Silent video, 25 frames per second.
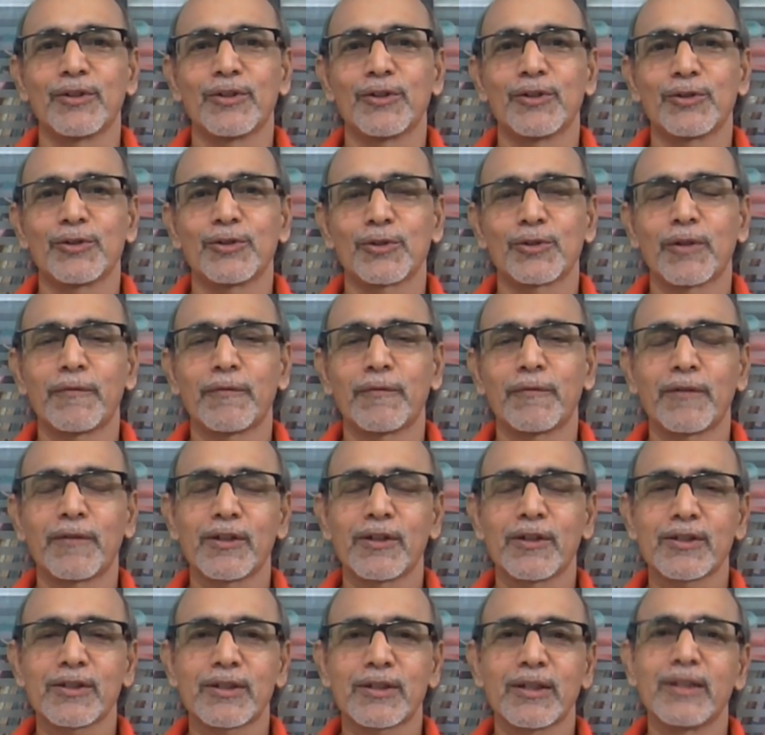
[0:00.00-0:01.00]
so the
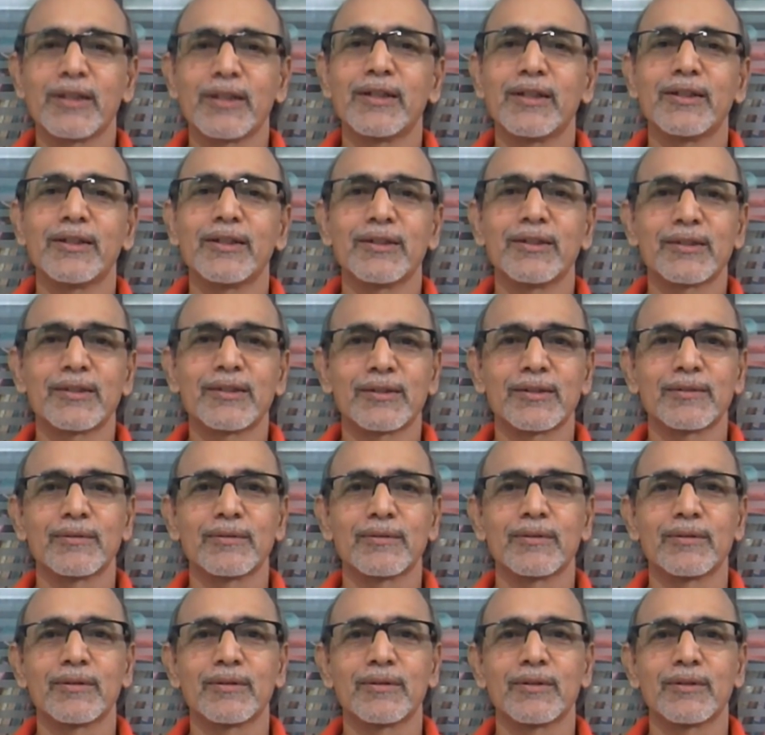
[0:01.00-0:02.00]
first is
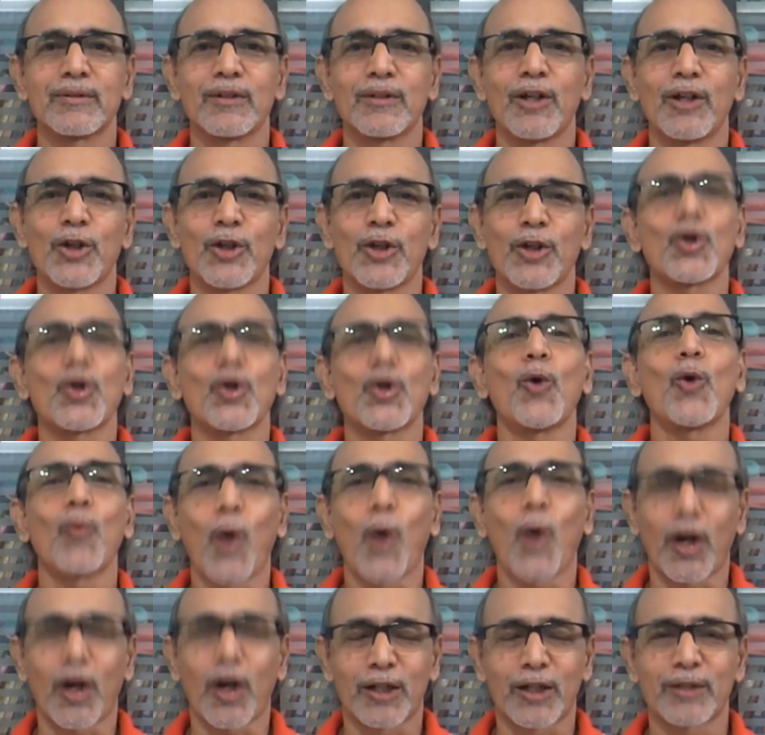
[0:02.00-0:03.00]
so
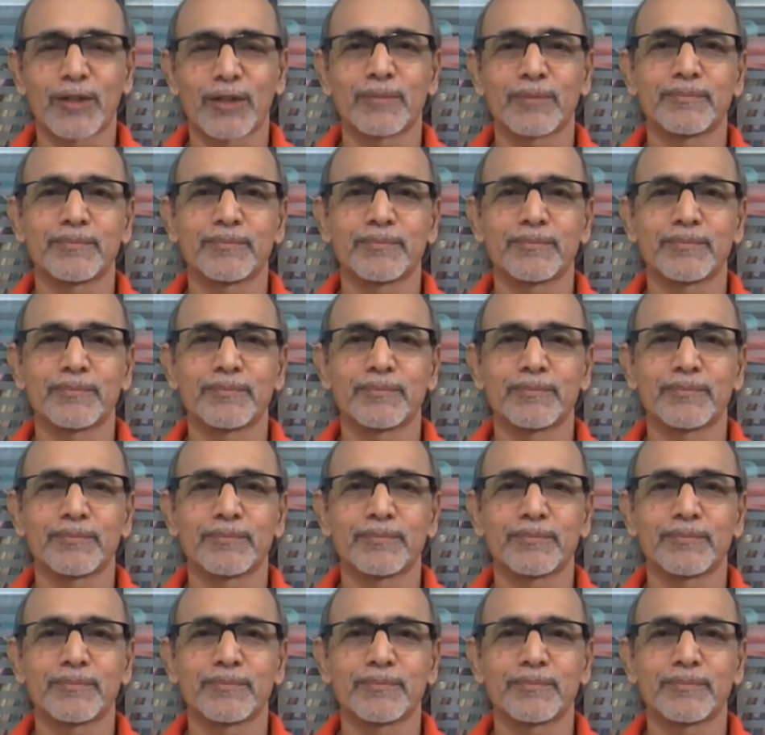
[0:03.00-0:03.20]
what